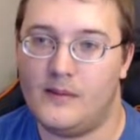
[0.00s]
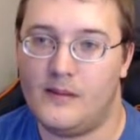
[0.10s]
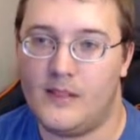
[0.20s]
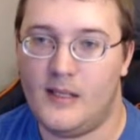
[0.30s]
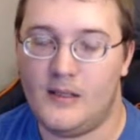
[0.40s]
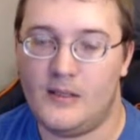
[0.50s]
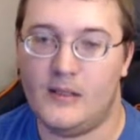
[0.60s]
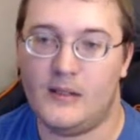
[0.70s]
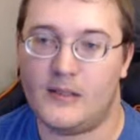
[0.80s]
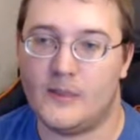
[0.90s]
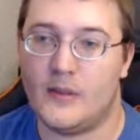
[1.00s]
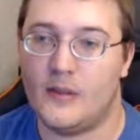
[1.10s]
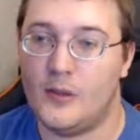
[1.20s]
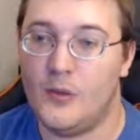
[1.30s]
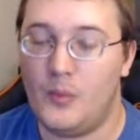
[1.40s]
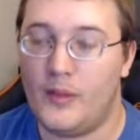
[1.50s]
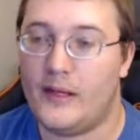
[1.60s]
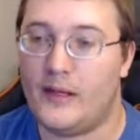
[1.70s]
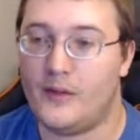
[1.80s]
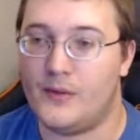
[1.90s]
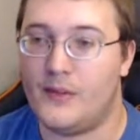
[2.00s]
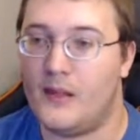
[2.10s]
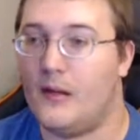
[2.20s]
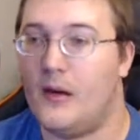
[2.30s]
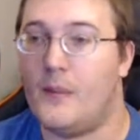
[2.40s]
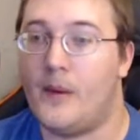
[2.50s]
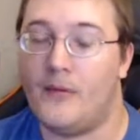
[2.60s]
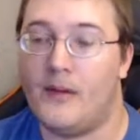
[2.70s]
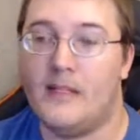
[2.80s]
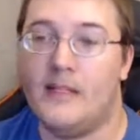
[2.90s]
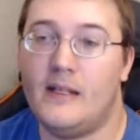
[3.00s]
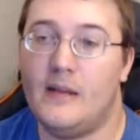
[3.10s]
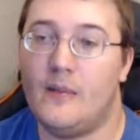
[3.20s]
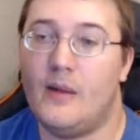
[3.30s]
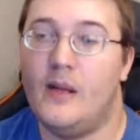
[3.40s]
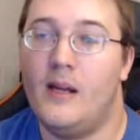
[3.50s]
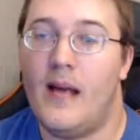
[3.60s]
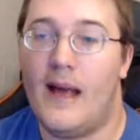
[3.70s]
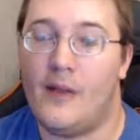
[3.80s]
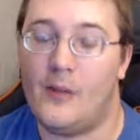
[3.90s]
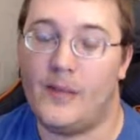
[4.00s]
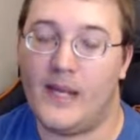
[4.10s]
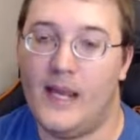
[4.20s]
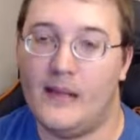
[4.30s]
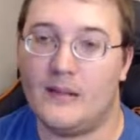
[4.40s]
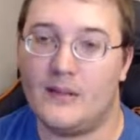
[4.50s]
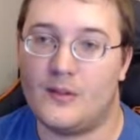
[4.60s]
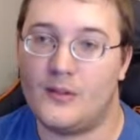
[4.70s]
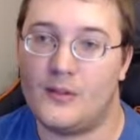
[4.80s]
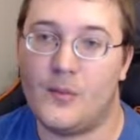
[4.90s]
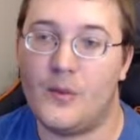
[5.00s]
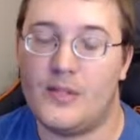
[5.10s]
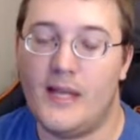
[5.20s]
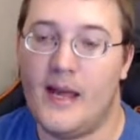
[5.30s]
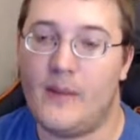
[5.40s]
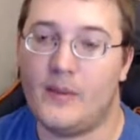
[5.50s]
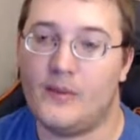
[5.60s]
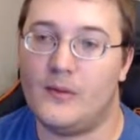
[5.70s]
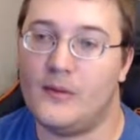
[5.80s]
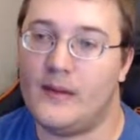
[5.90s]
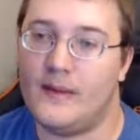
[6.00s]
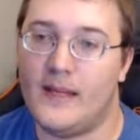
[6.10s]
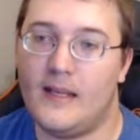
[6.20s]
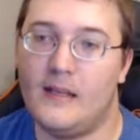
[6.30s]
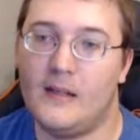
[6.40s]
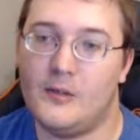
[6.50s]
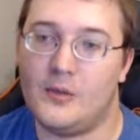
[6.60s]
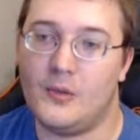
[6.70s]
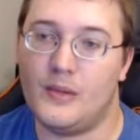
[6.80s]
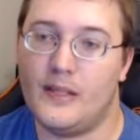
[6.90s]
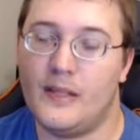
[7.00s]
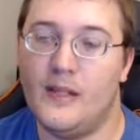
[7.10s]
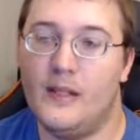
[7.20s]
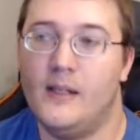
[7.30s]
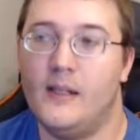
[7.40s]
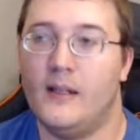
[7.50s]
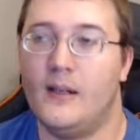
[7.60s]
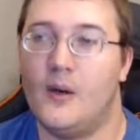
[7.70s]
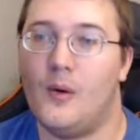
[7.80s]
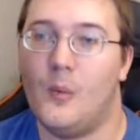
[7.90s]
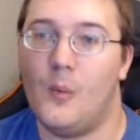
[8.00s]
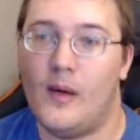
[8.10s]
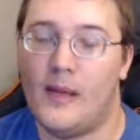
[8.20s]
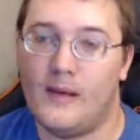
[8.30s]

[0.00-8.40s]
teaching some of the new players that are on my raid team how the mechanics are supposed to happen, so that they could enjoy, what